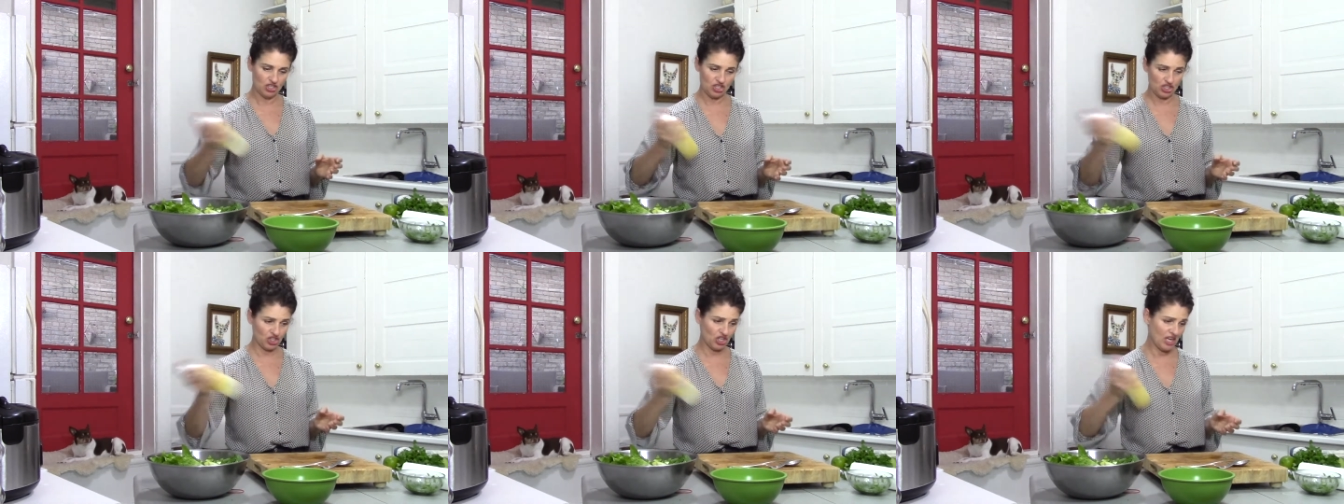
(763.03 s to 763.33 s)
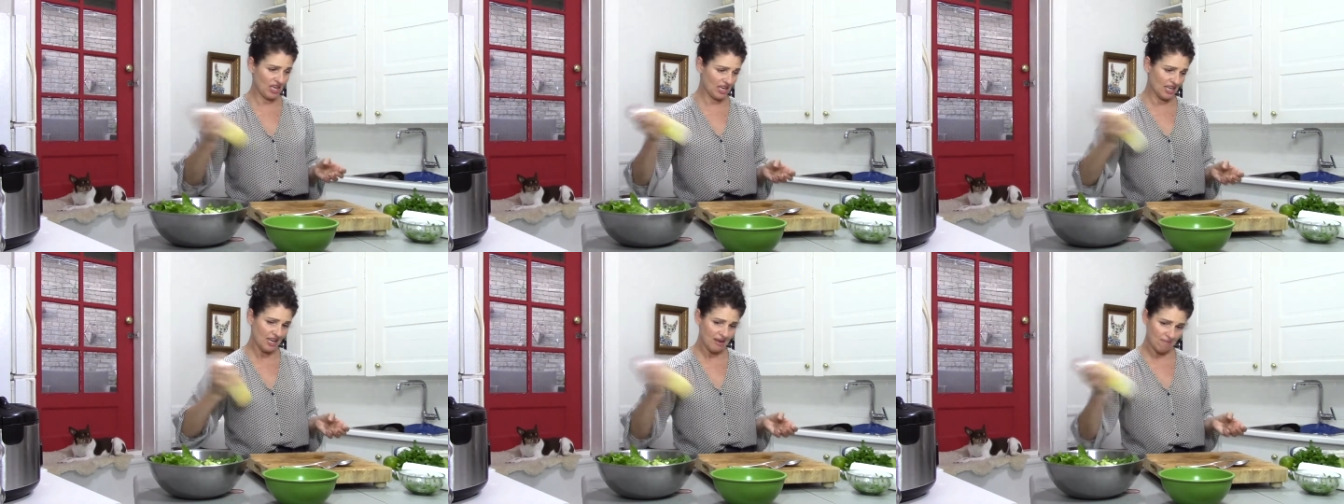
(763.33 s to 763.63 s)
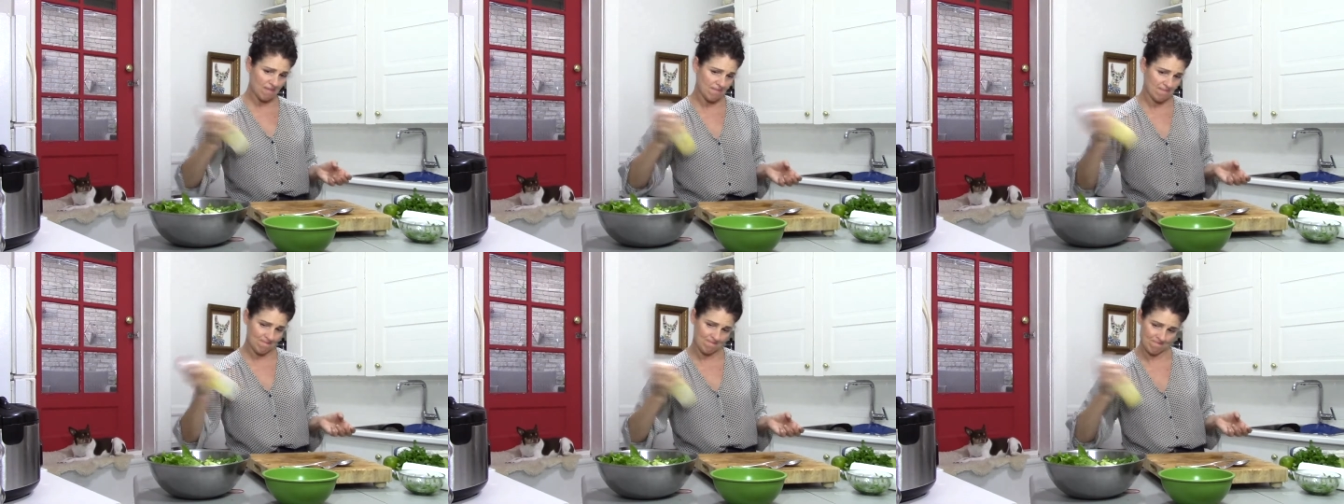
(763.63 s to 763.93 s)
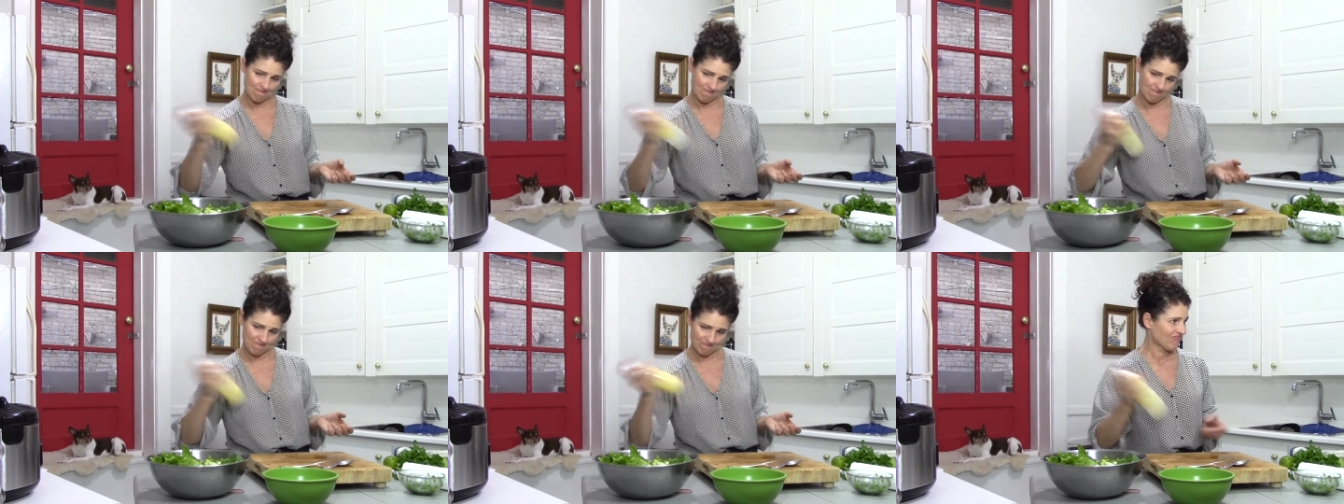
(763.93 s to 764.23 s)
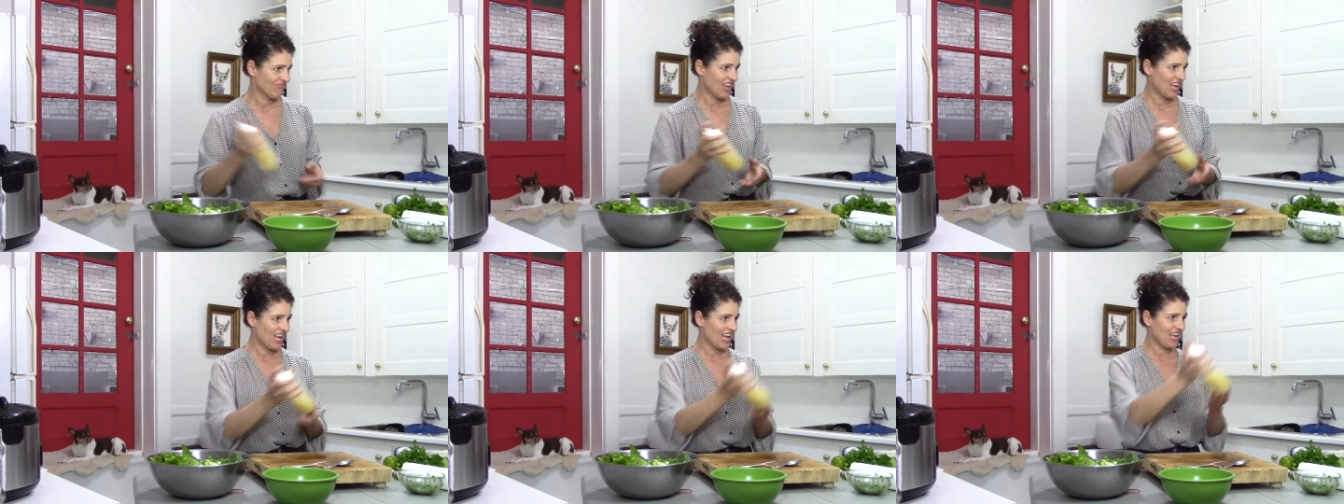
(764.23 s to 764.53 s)
shake it up.
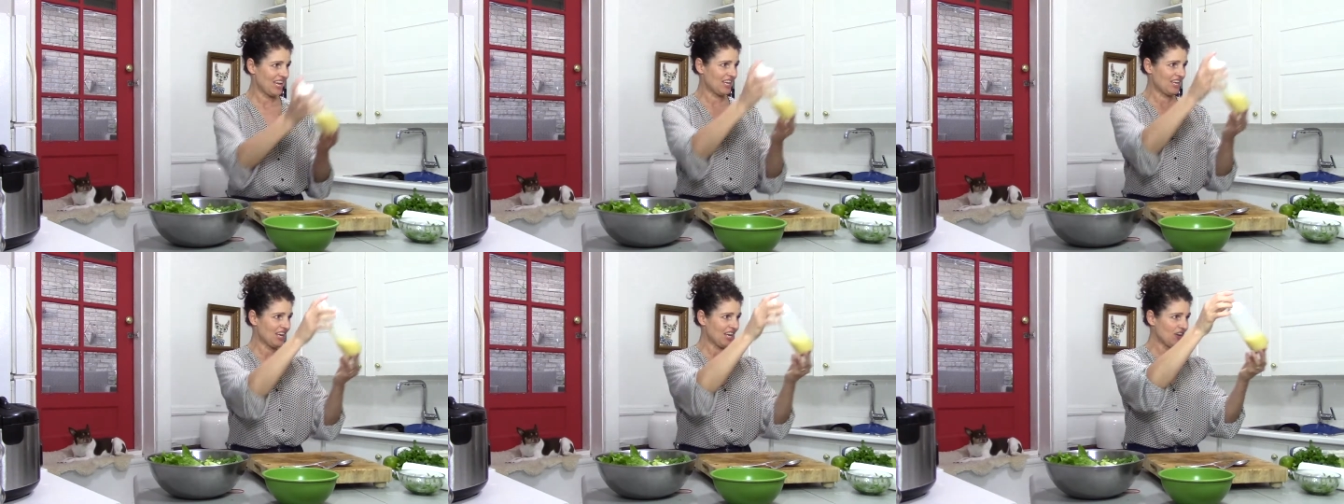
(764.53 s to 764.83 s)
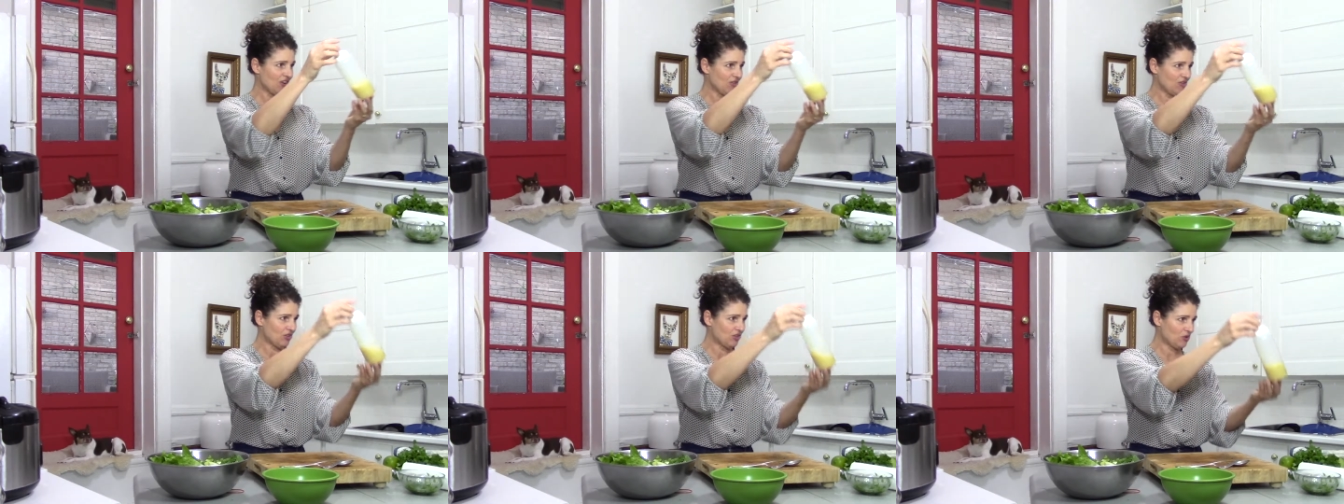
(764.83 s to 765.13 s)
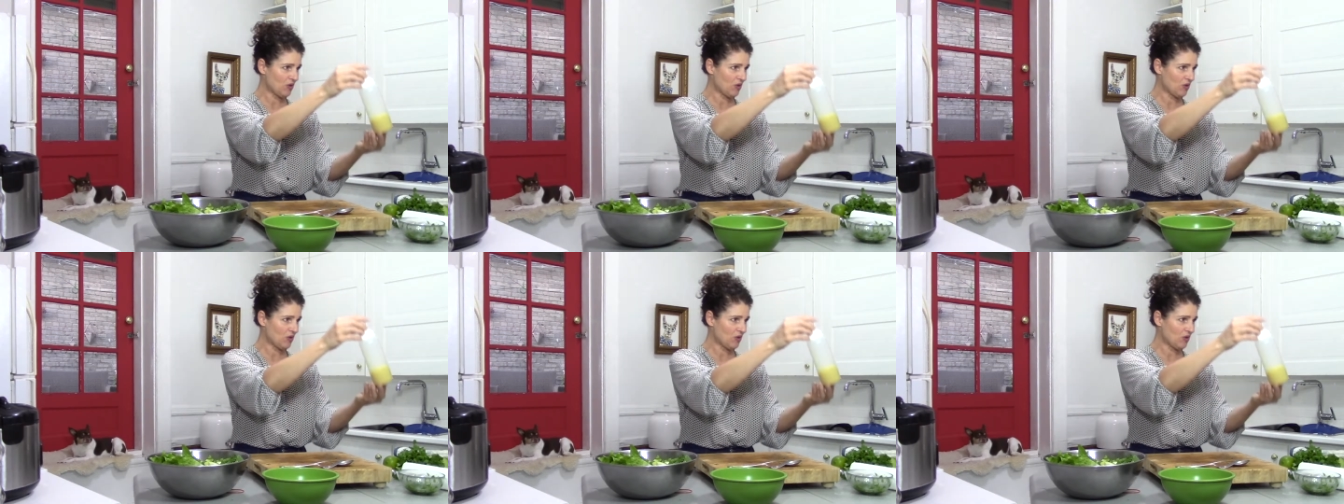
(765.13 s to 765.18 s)
And now you